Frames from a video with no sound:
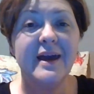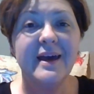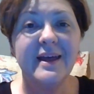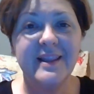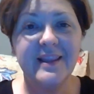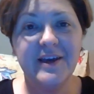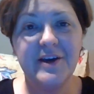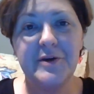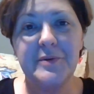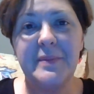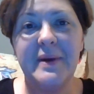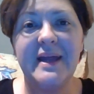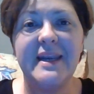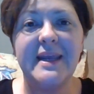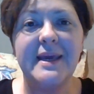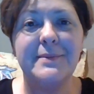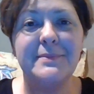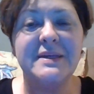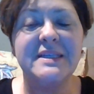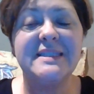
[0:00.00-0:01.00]
Hello, my
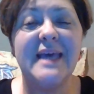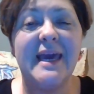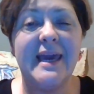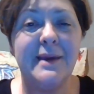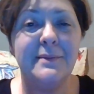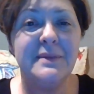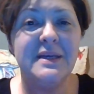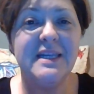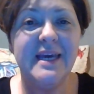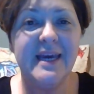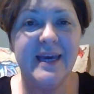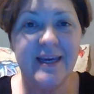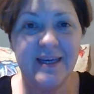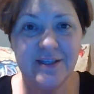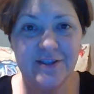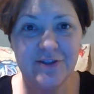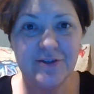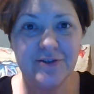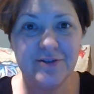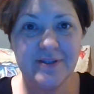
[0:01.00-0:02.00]
name is Amy
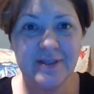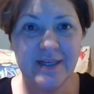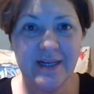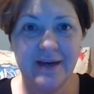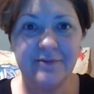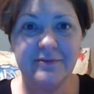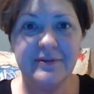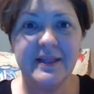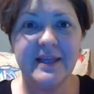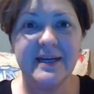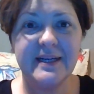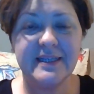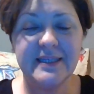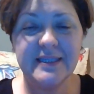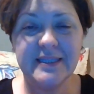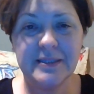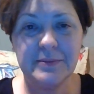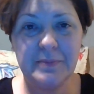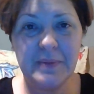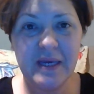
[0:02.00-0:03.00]
DeJesus, and I would like
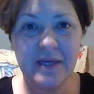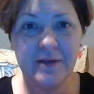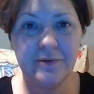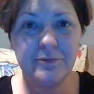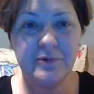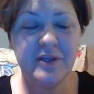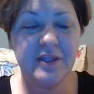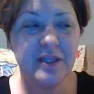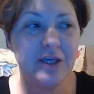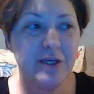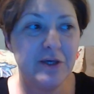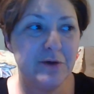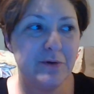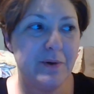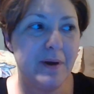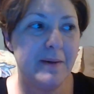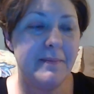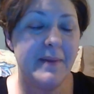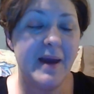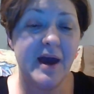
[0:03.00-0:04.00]
to speak with
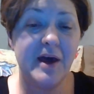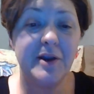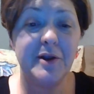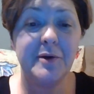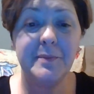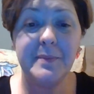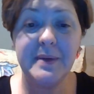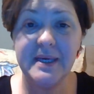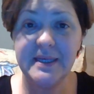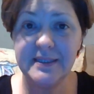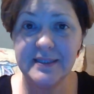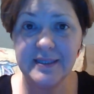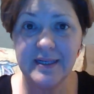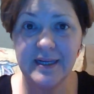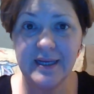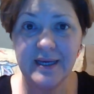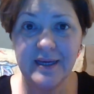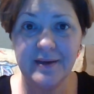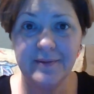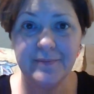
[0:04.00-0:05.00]
you about
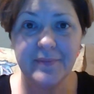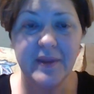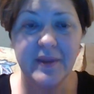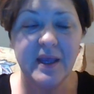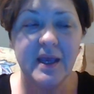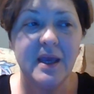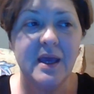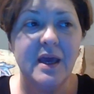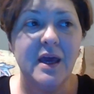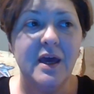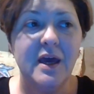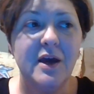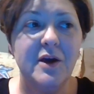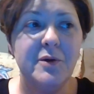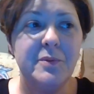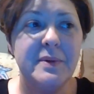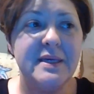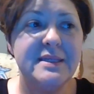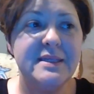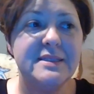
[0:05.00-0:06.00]
obesity.
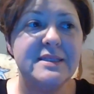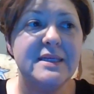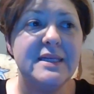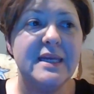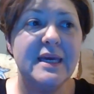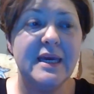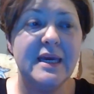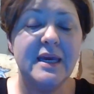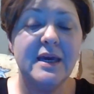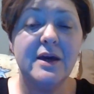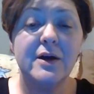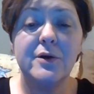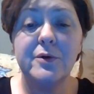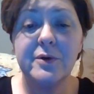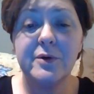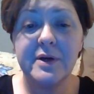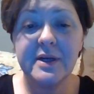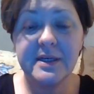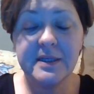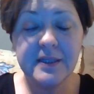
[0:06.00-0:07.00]
Obesity,
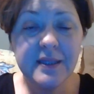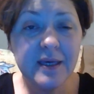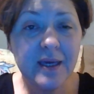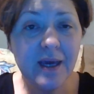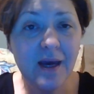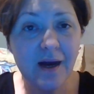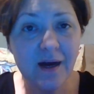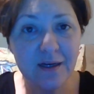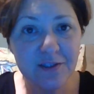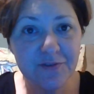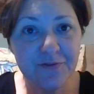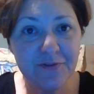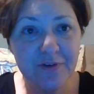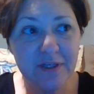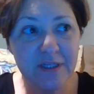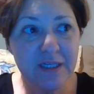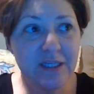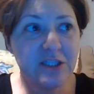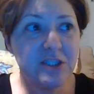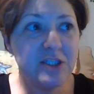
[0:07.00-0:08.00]
according to the
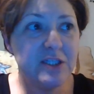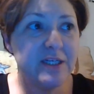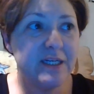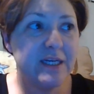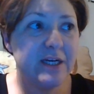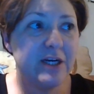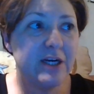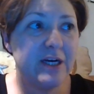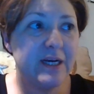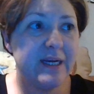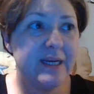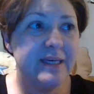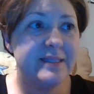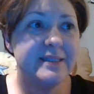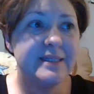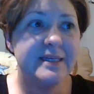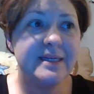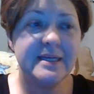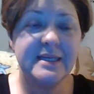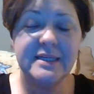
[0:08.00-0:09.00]
Oxford Dictionary,
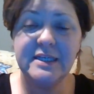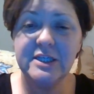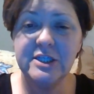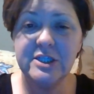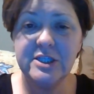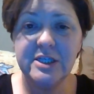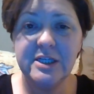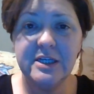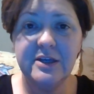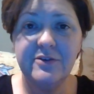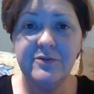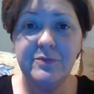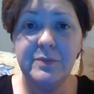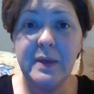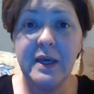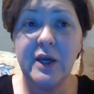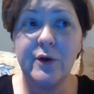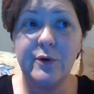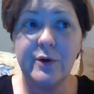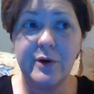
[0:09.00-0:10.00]
is a condition of
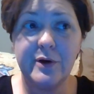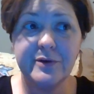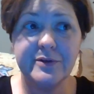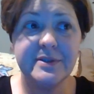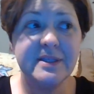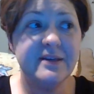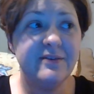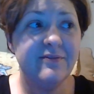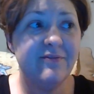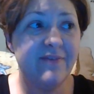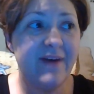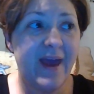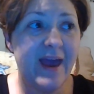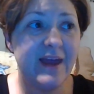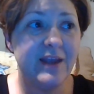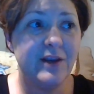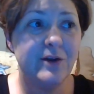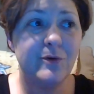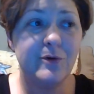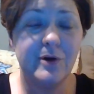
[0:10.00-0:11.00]
being grossly
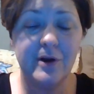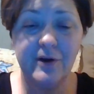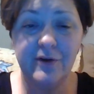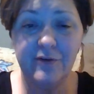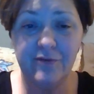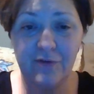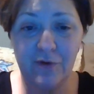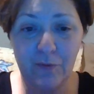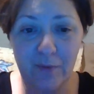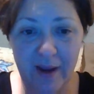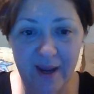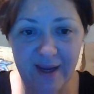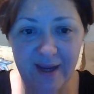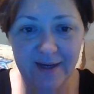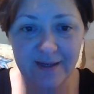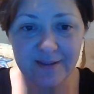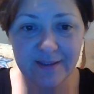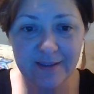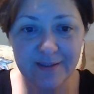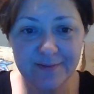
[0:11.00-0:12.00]
fat or
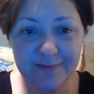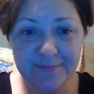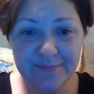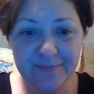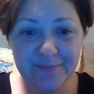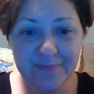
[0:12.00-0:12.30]
overweight.